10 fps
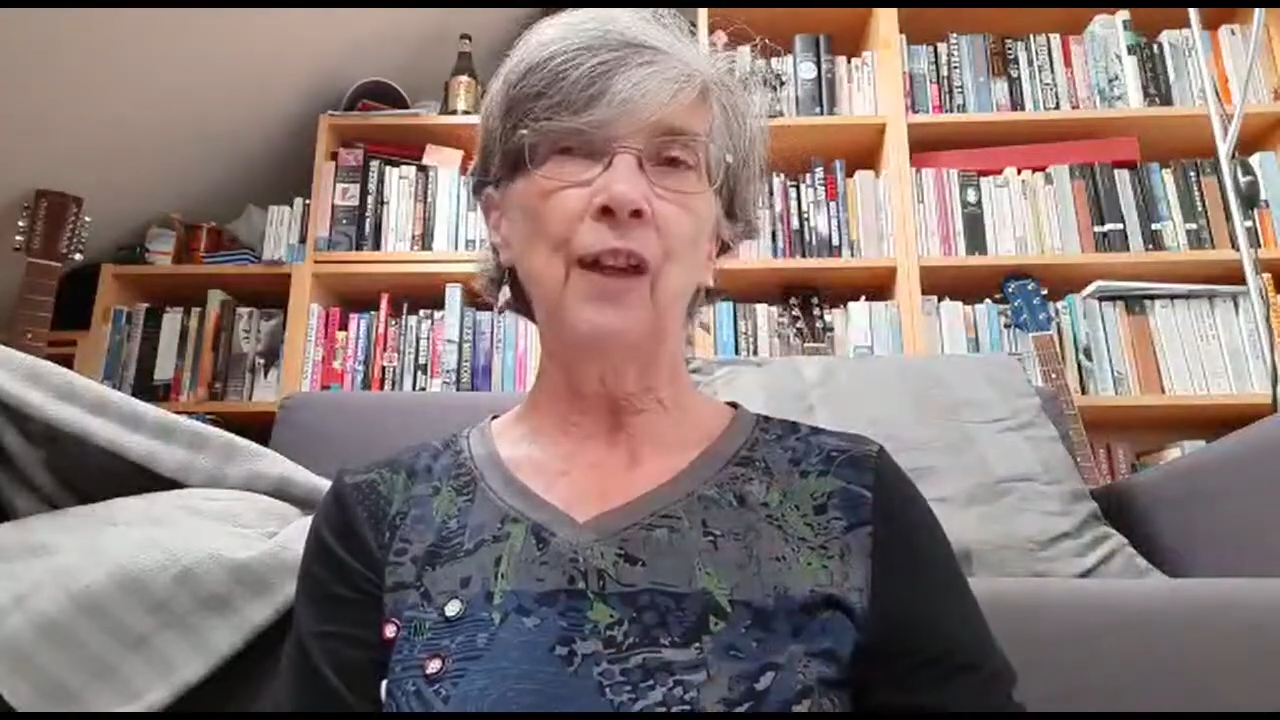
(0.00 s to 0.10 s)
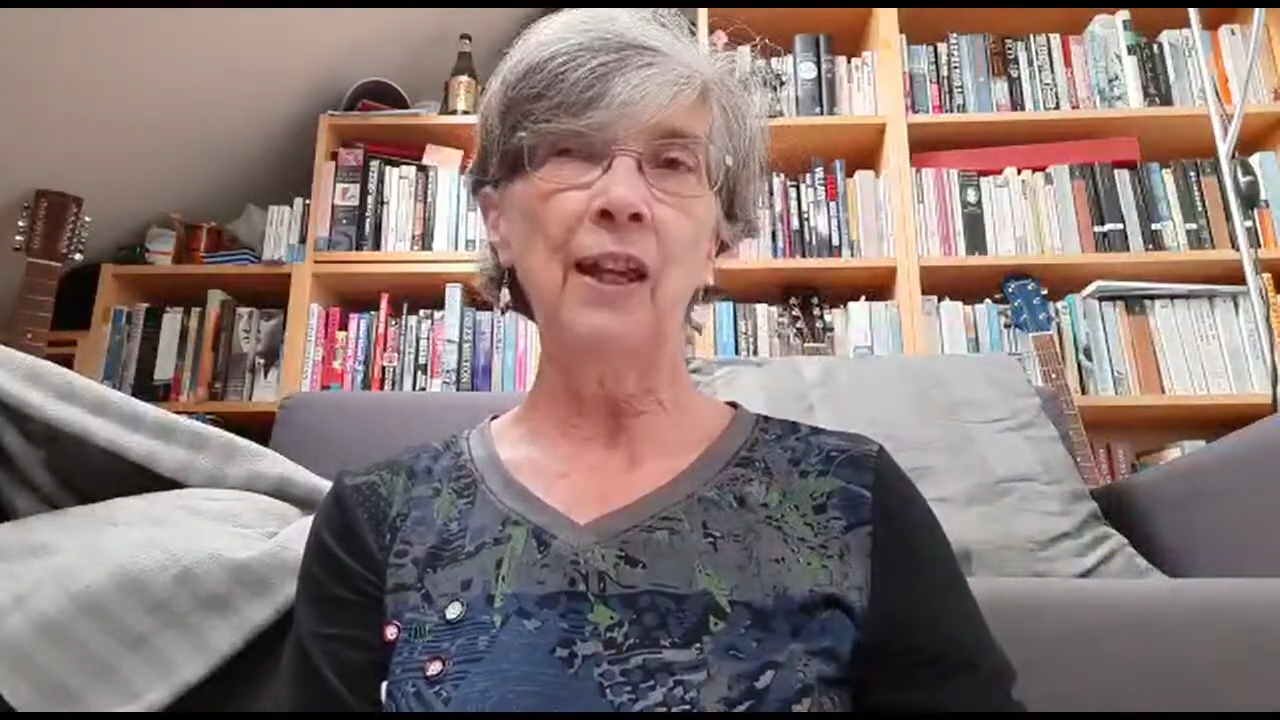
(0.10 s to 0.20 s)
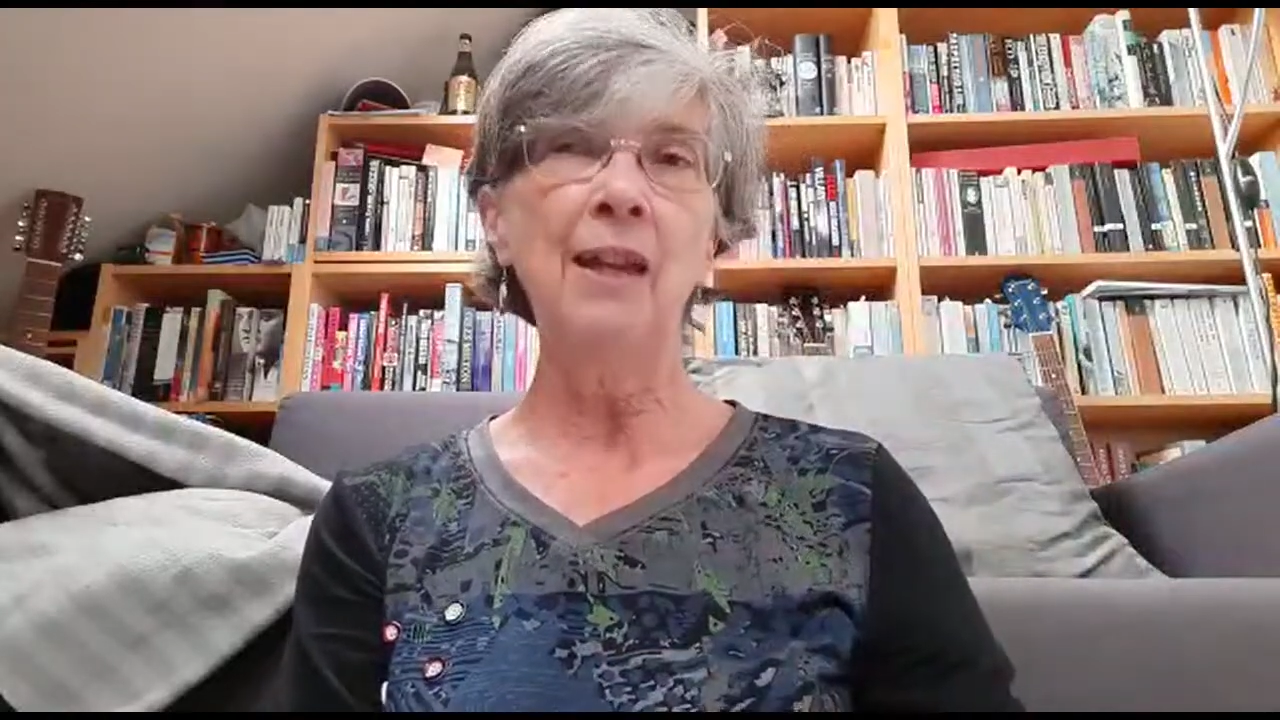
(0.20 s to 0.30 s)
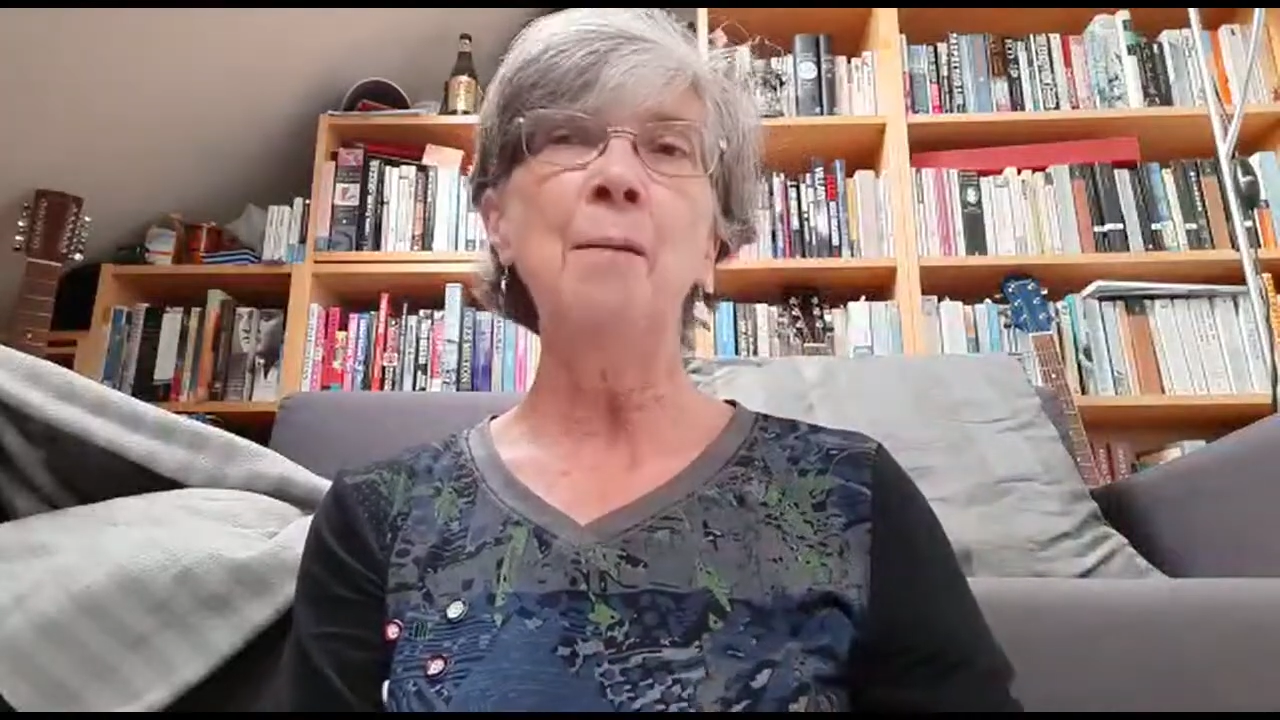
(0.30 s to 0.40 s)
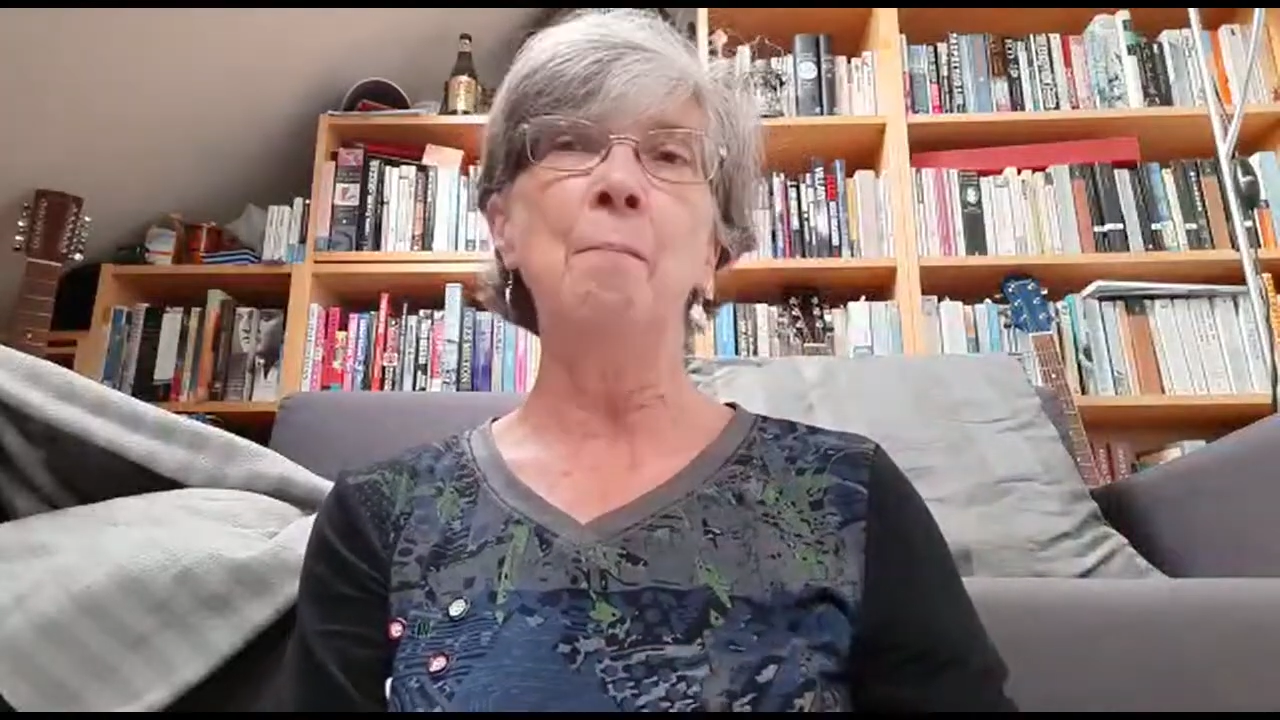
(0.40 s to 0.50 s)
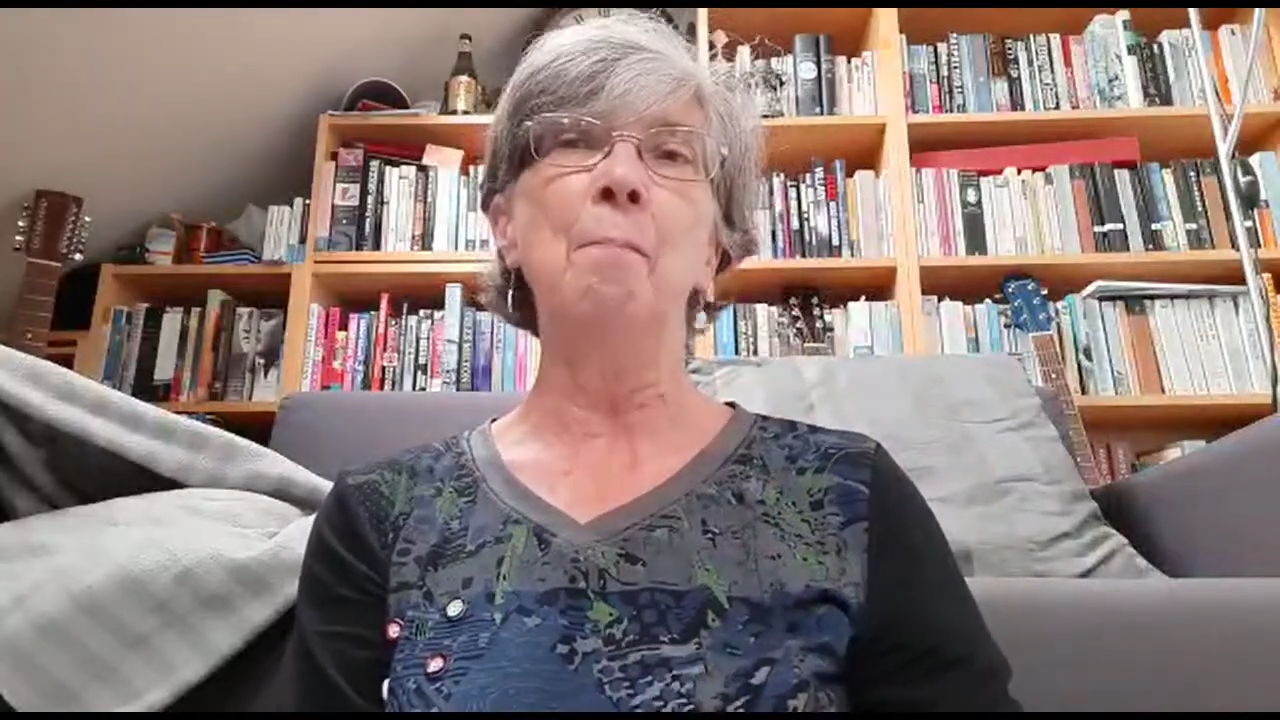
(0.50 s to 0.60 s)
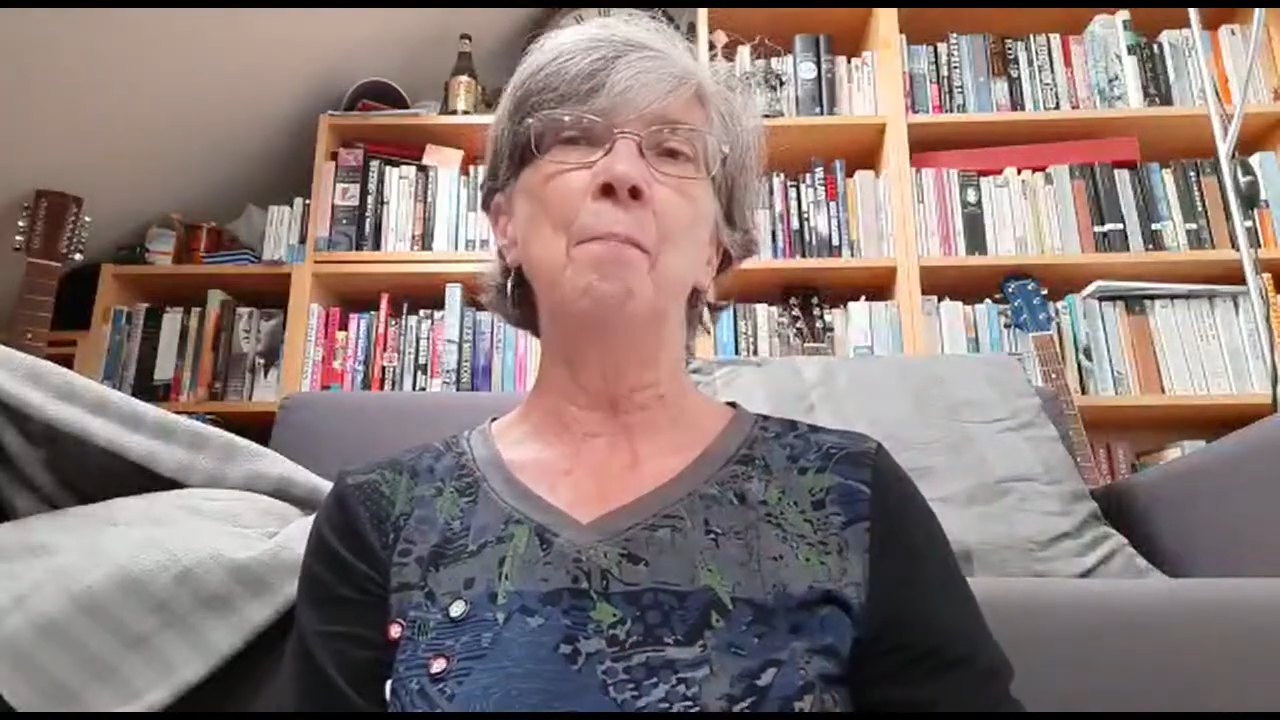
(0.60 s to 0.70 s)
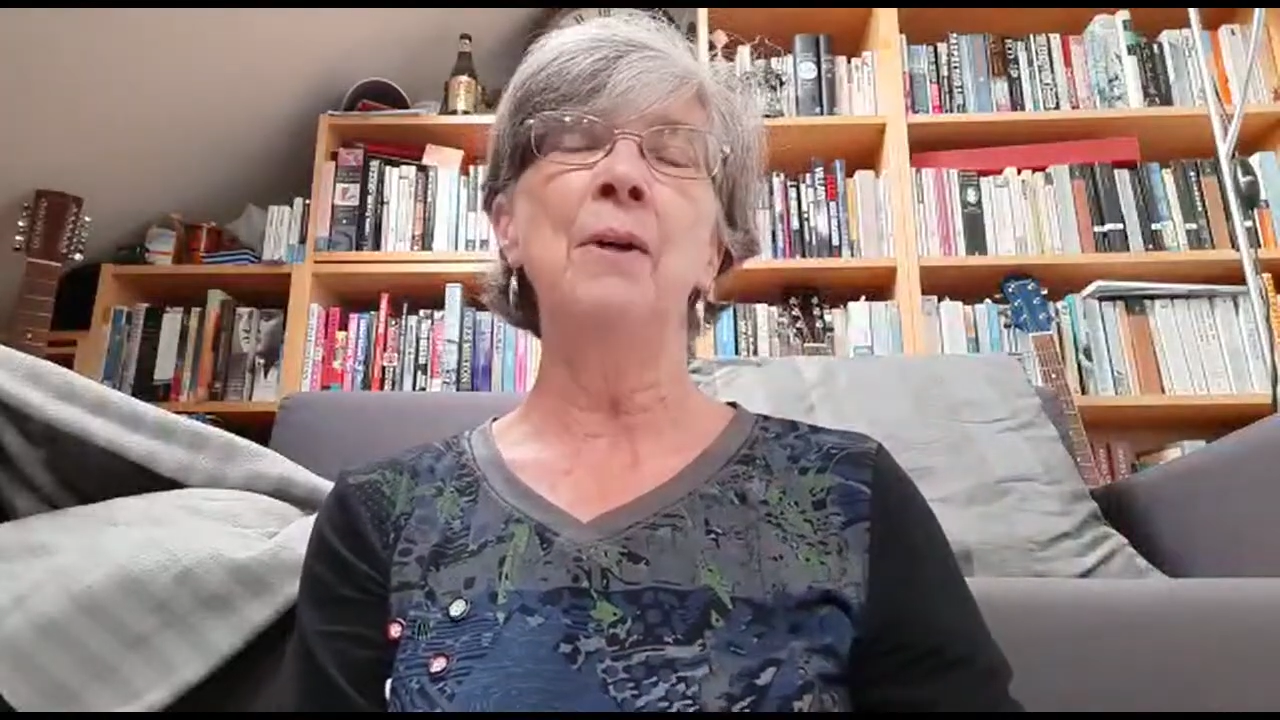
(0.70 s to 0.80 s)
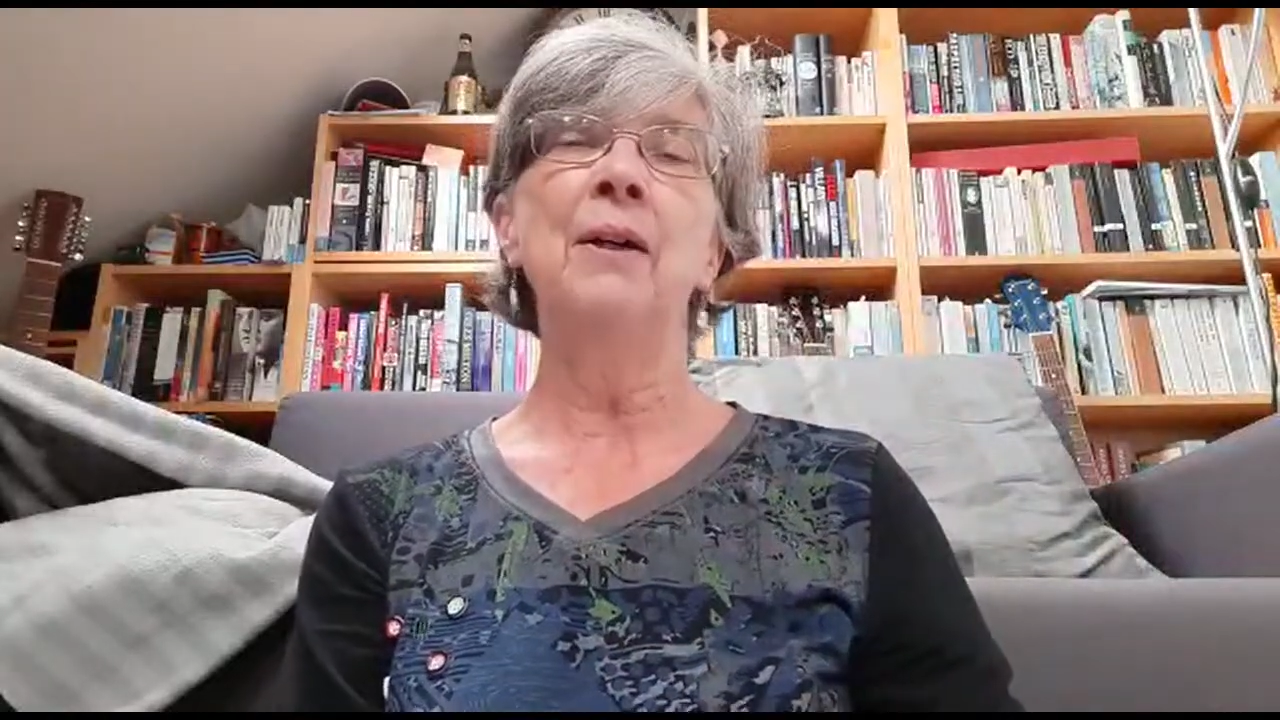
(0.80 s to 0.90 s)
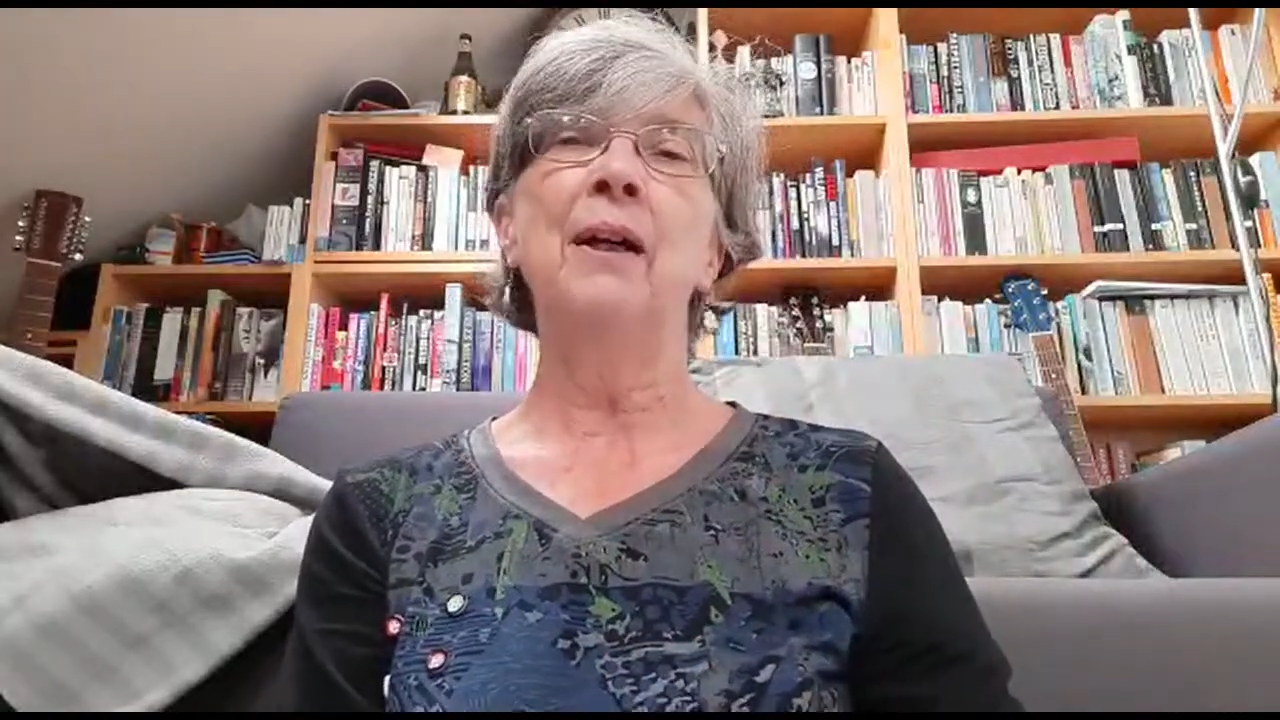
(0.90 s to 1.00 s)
him